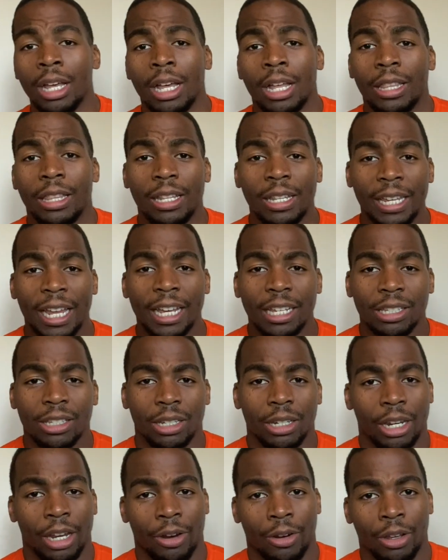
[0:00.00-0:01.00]
The next
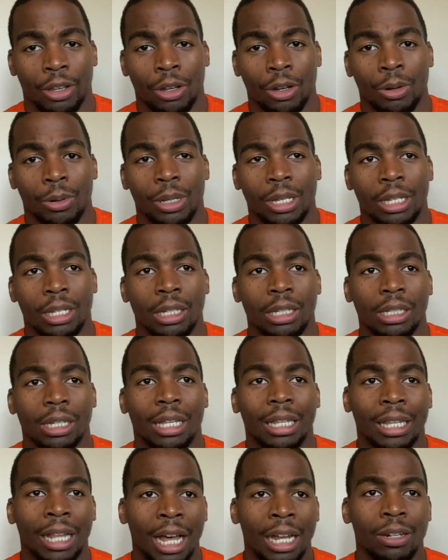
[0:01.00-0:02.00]
scenario is a
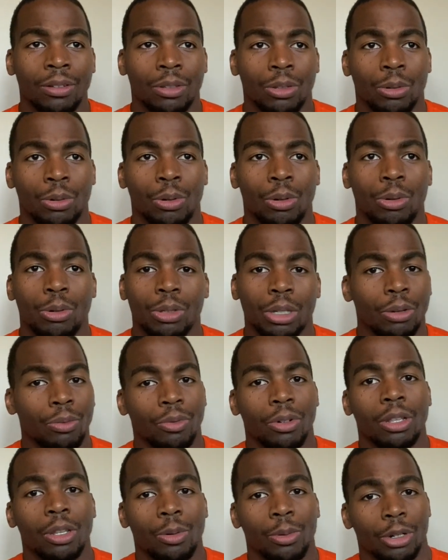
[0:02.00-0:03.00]
lot of schools, and
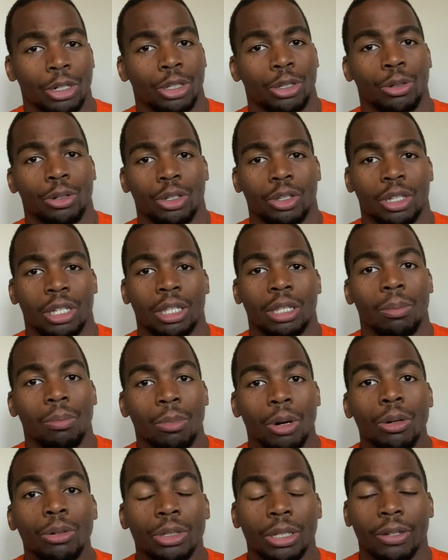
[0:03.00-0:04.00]
really where students need the
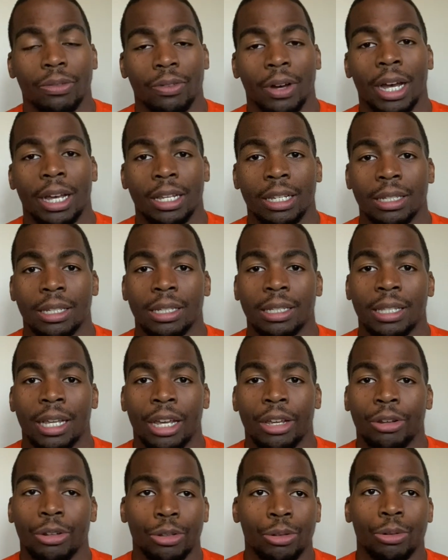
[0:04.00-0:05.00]
most advice, is that
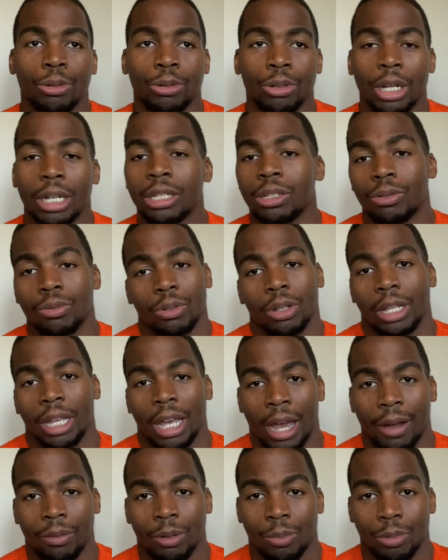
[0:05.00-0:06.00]
your school doesn't really
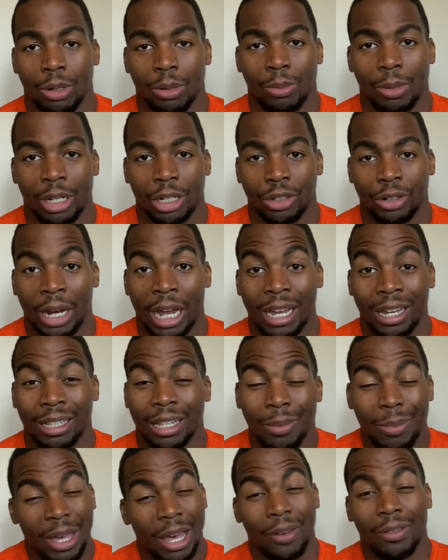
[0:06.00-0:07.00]
have a pre-med track. They
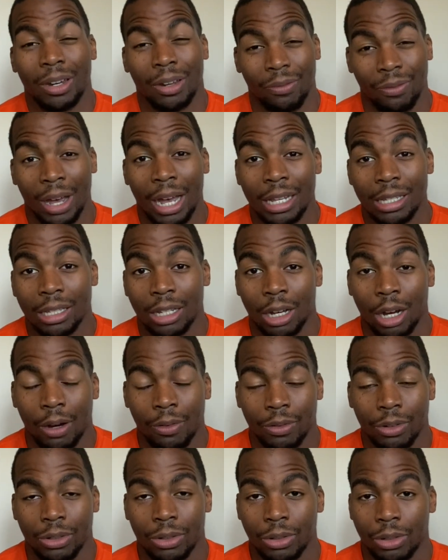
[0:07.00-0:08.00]
may have an advising
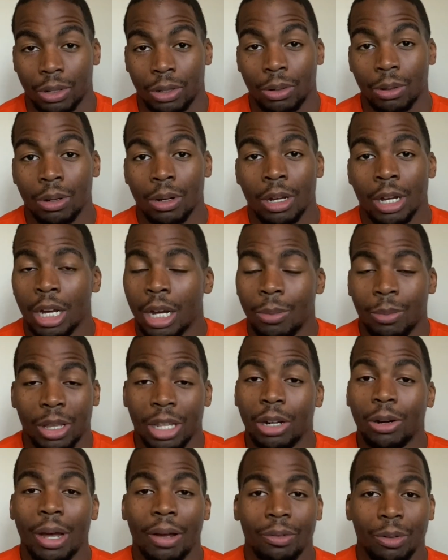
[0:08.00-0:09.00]
office or so, but they
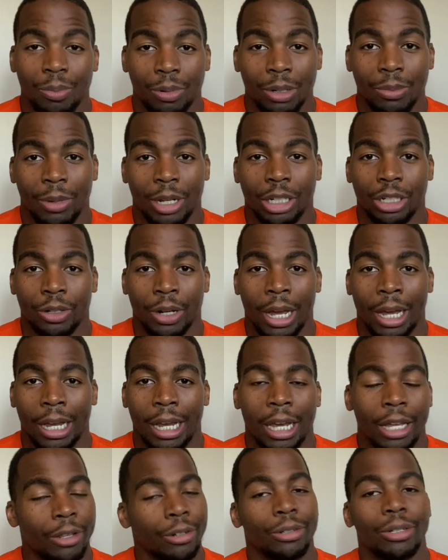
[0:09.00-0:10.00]
don't have a pre-med track
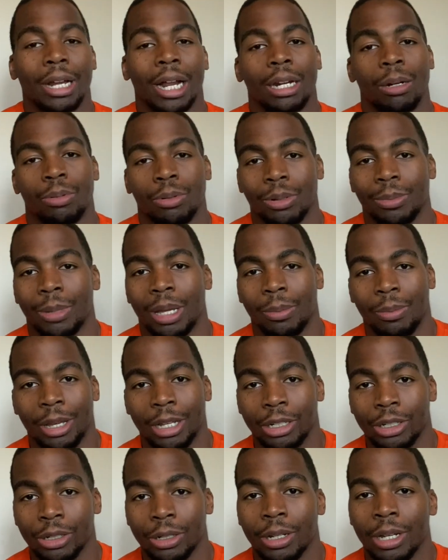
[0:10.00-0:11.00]
and there's not a pre-med
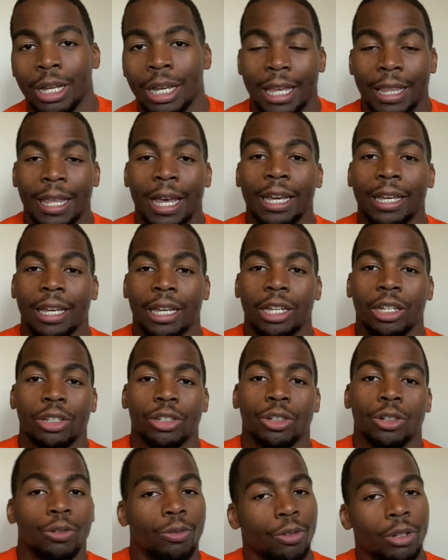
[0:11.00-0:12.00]
major. In that case,
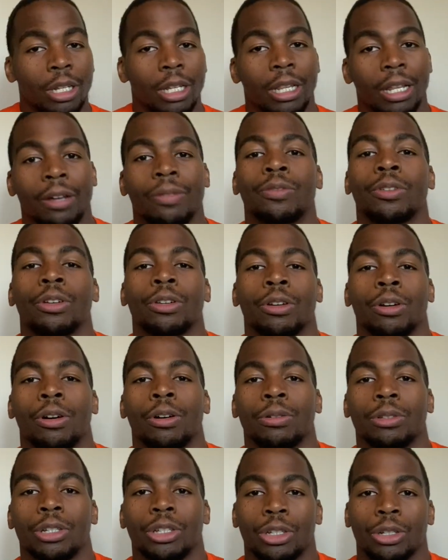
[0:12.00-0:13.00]
you're really left on your
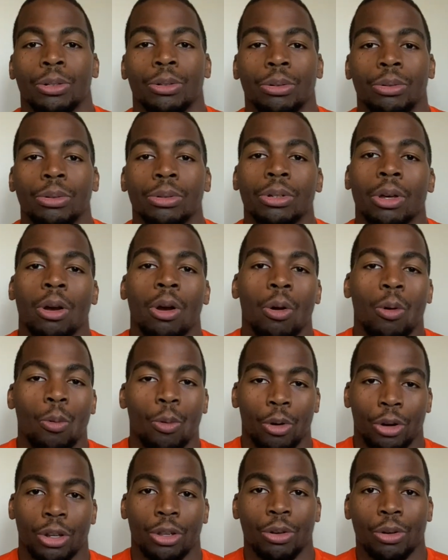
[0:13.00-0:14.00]
own to choose
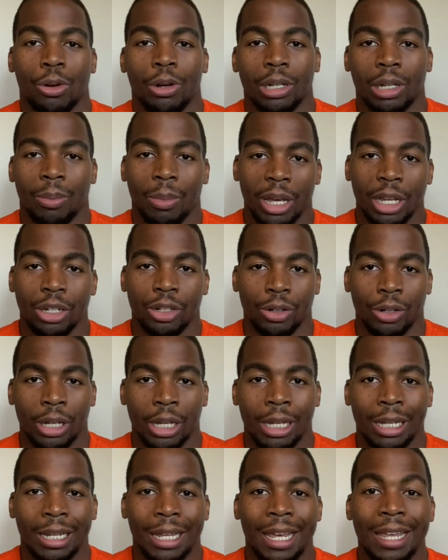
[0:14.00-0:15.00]
what are you going to major
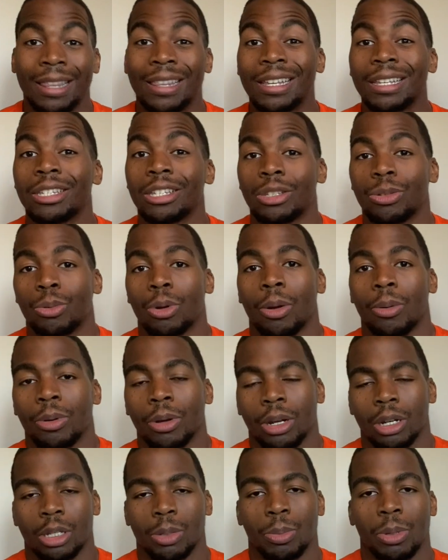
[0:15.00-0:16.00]
in, and this is where we're
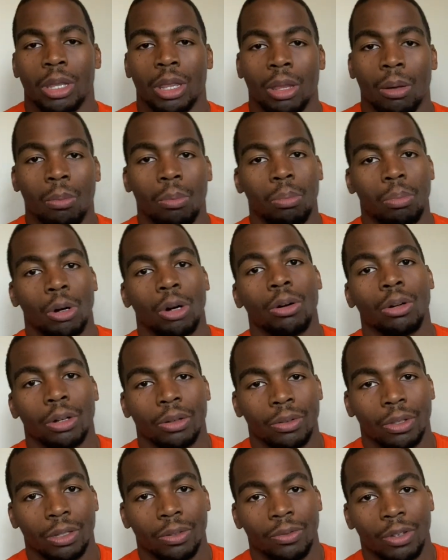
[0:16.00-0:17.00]
going to spend the bulk of
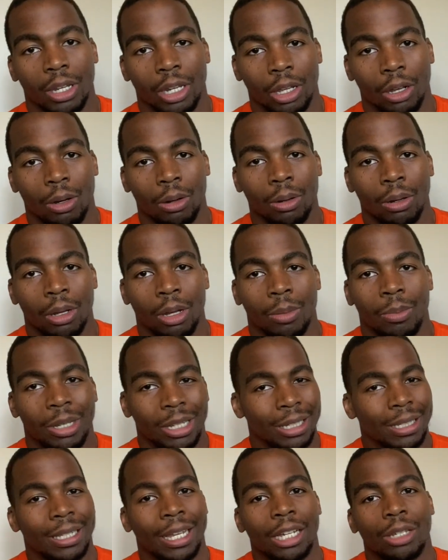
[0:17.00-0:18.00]
this video
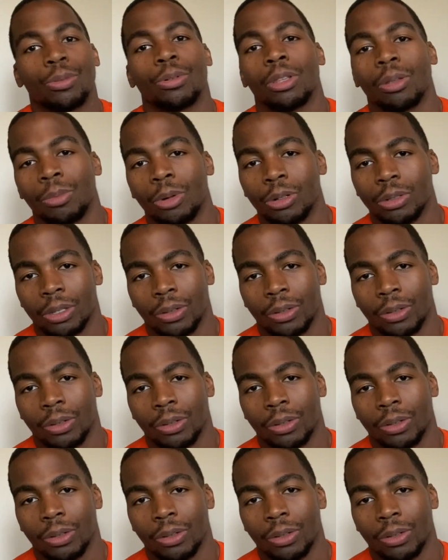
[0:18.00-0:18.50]
because that's where the most